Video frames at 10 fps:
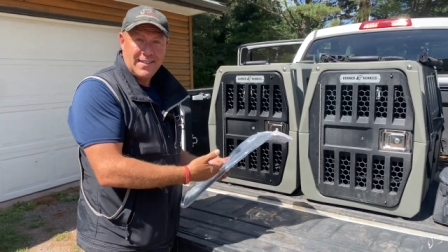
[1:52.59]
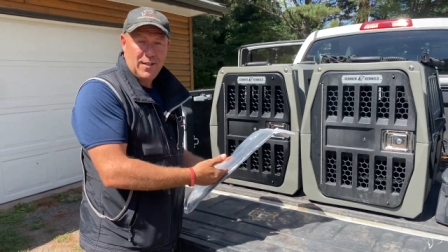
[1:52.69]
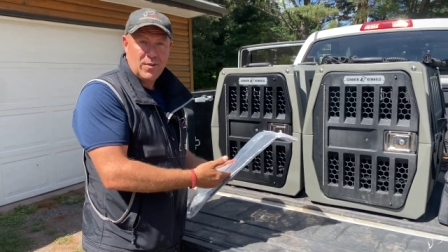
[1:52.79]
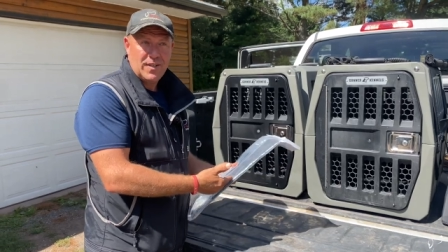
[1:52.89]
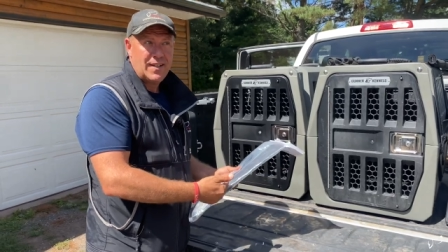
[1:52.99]

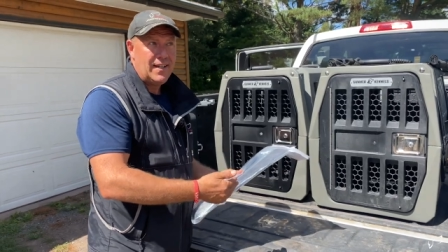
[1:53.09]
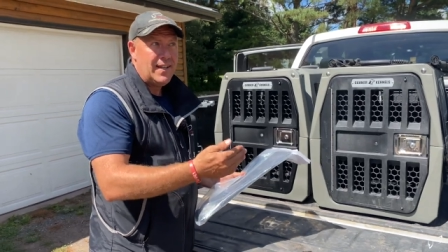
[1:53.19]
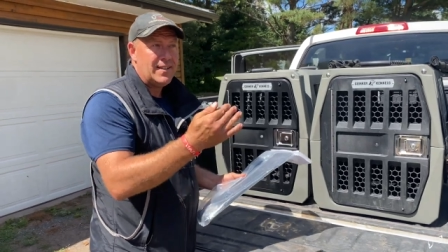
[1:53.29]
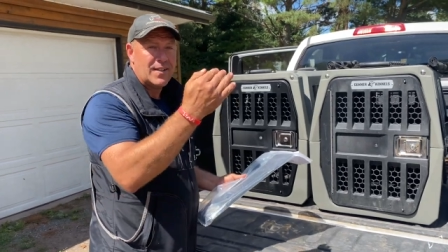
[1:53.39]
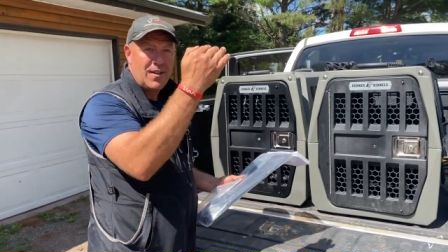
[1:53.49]
out
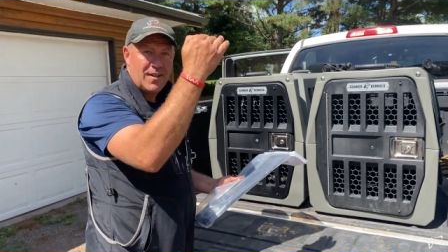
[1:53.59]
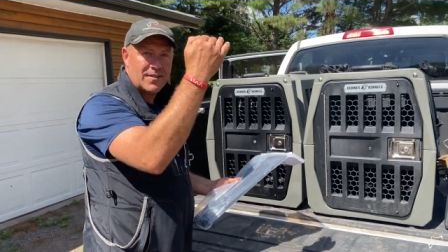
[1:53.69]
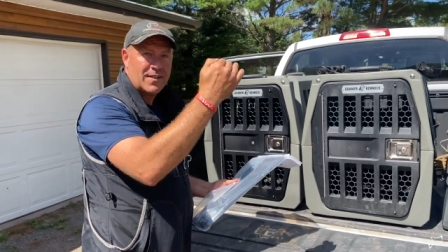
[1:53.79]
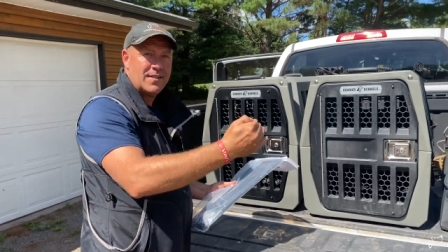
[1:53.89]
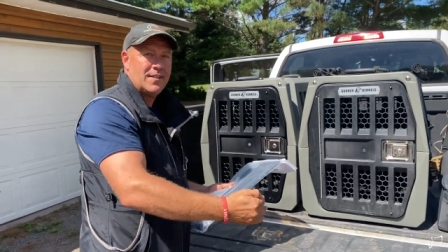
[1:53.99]
and the
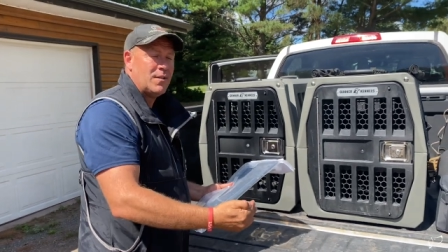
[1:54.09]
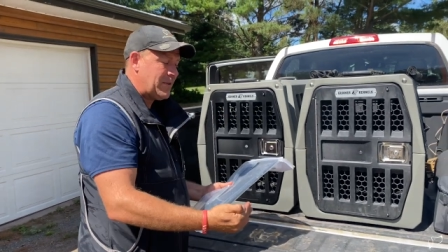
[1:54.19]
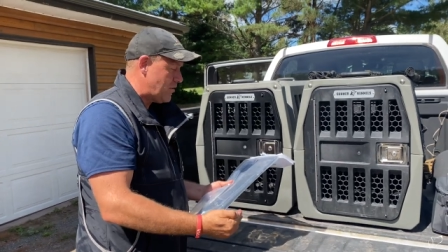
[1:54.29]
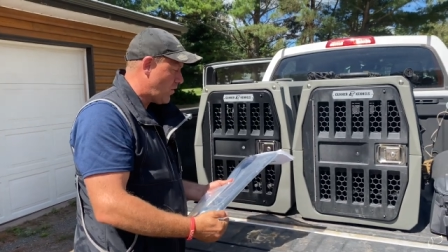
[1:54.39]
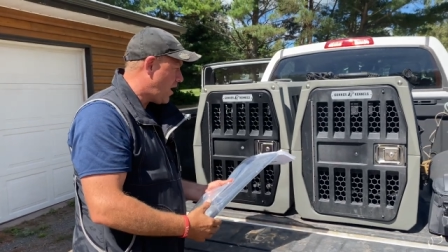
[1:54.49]
cost
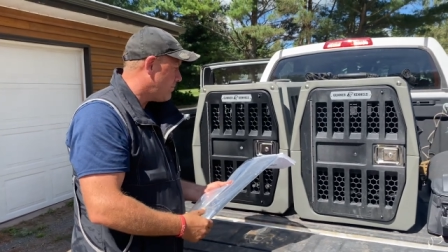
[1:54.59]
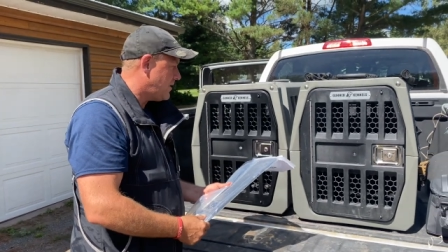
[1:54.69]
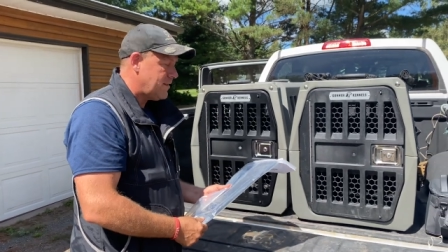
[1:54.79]
considerably dropped.